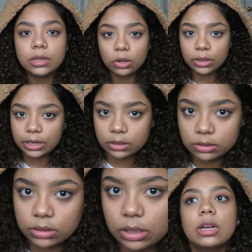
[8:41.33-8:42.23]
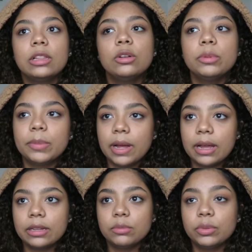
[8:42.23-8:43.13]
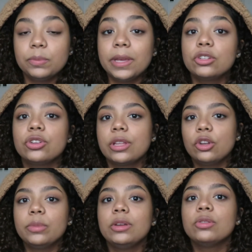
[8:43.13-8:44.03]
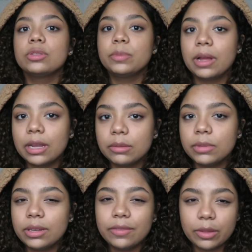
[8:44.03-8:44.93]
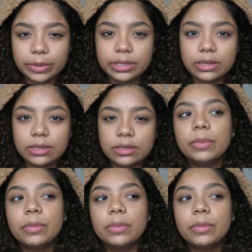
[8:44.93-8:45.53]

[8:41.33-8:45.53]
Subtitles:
Go like a little bit behind, but make sure that nobody goes behind me, if that makes any sense.